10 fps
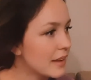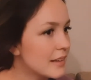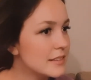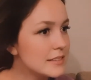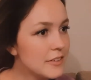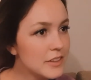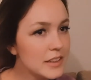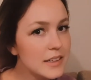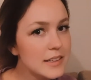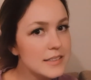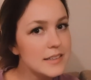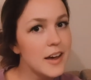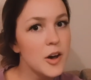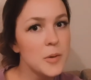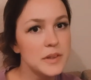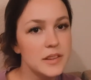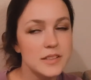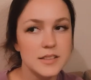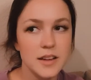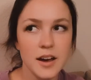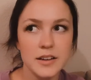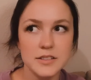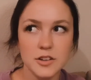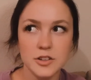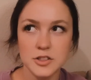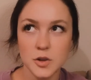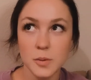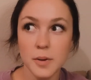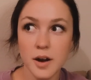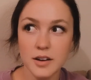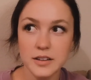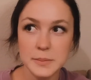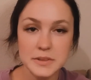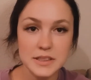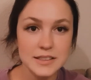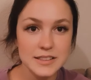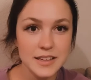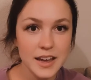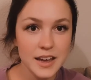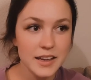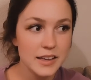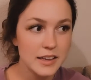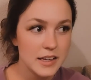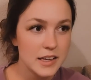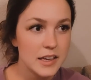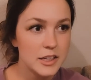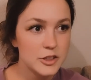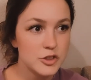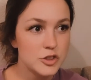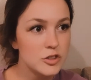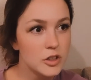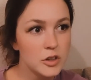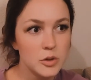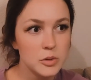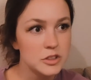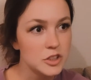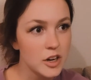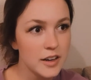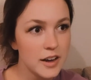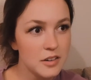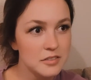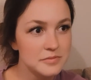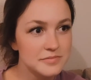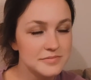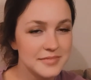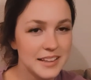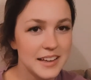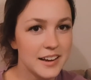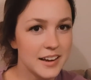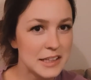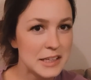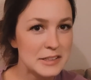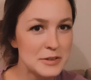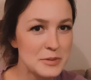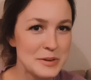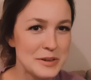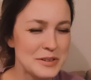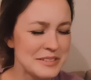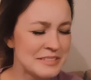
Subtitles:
Definitely doesn't help that the skies are so apocalyptic today. It is so dark out. Kind of like New Moon.